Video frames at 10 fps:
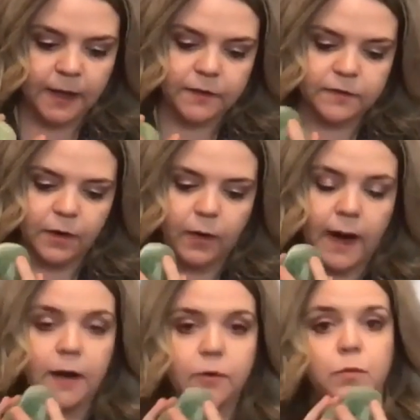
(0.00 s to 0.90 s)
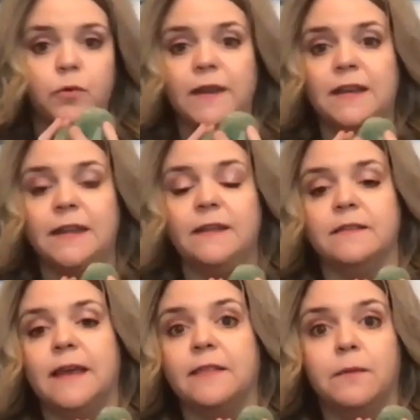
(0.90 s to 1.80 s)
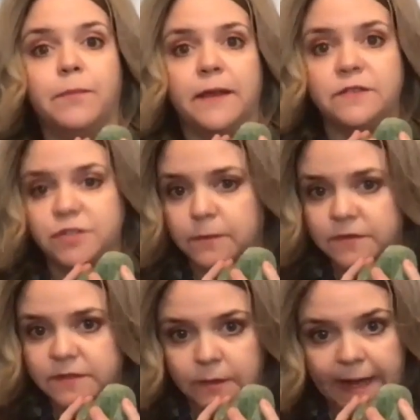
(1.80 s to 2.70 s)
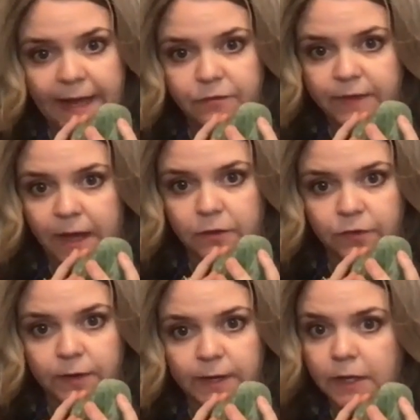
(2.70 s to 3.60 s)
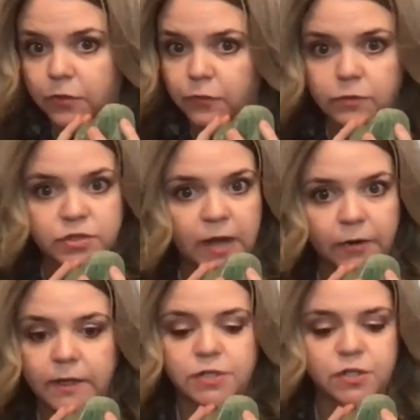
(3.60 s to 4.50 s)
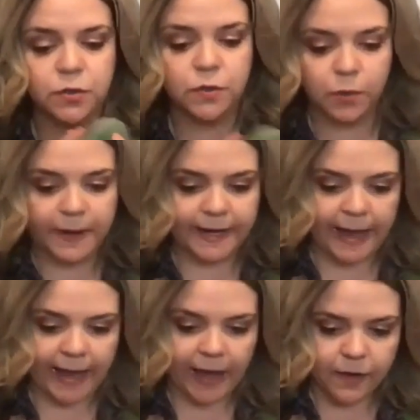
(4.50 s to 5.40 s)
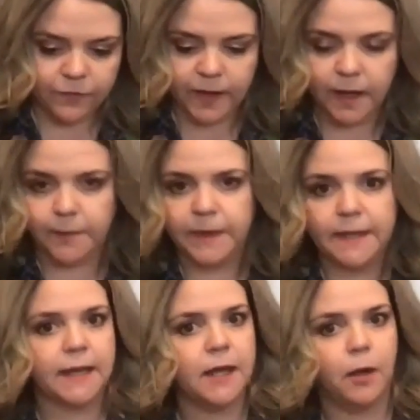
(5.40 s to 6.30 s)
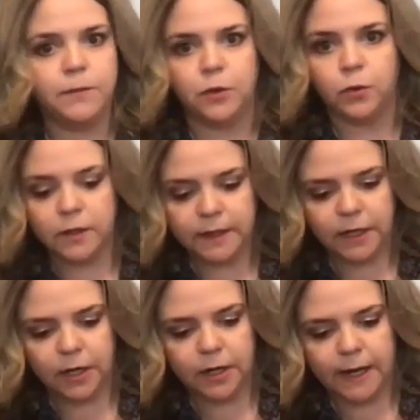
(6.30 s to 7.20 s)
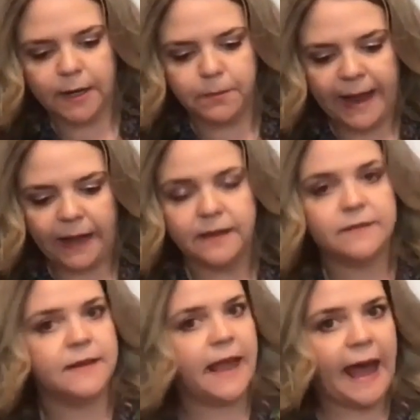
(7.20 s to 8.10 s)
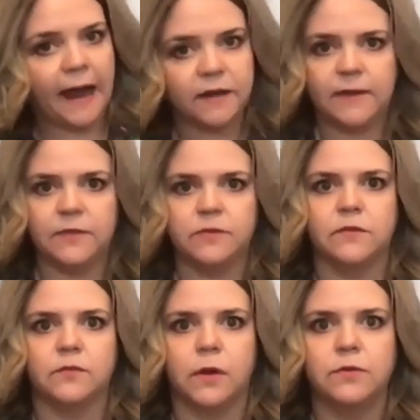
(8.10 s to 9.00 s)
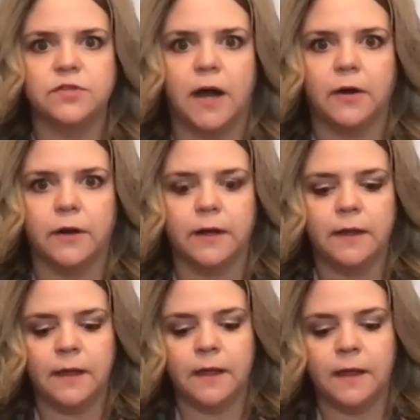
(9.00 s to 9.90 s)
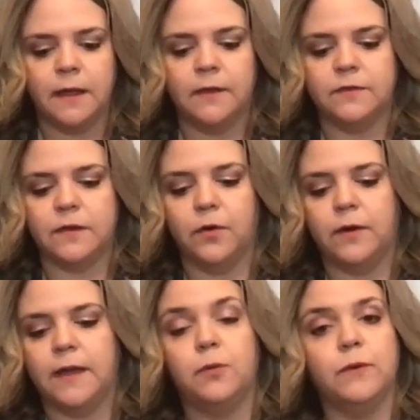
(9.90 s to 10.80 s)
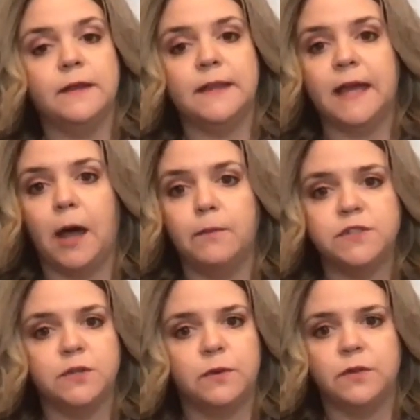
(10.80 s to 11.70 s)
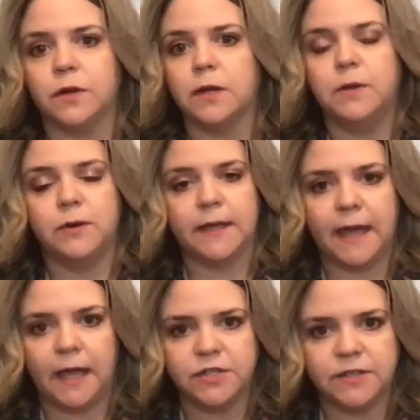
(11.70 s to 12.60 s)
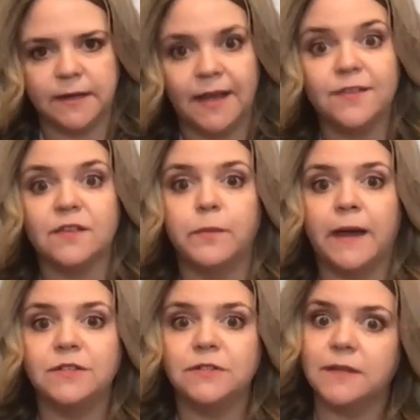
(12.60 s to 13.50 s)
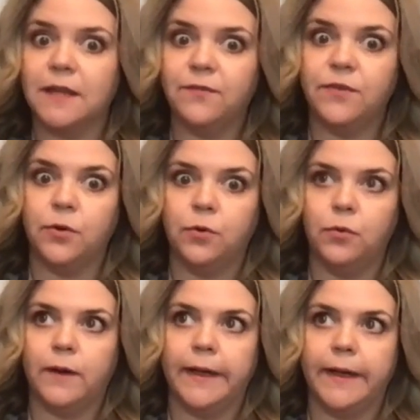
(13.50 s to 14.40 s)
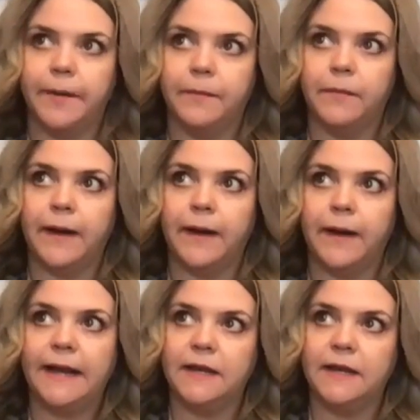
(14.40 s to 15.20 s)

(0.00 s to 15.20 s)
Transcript: So aquamarine is like the best gemstone I have found for any throat chakra issue you might have. It can help you clear and balance and activate this throat chakra. So it really helps you with your communication, especially if you might need